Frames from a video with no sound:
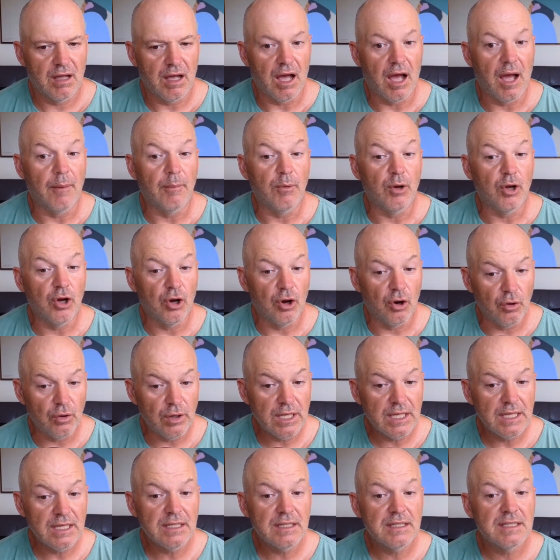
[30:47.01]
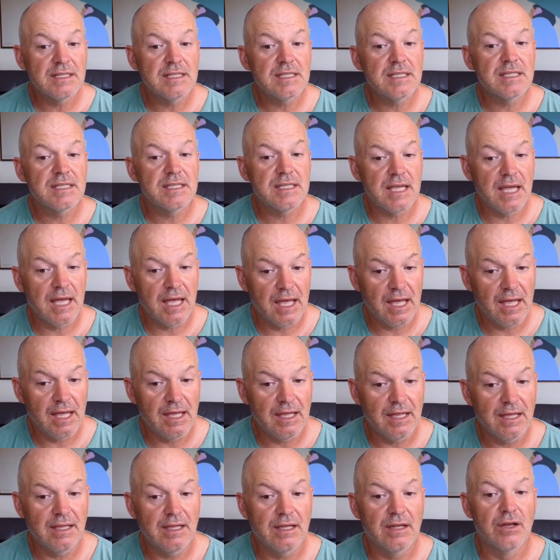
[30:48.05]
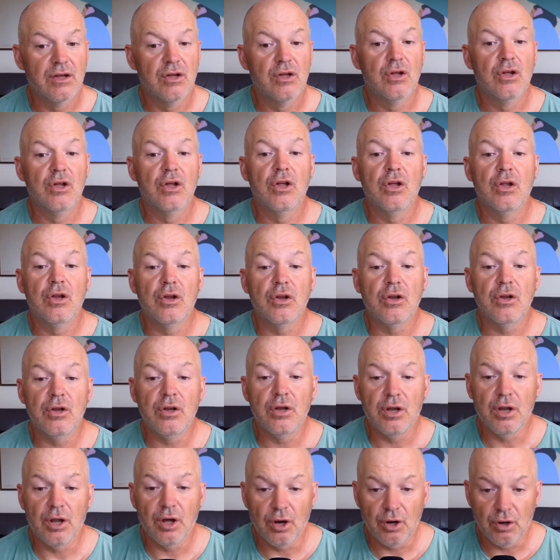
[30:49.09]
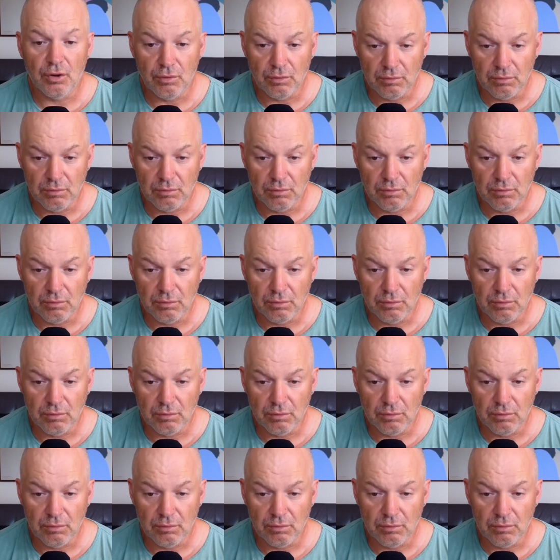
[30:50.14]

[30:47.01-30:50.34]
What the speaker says: I'm going to say no,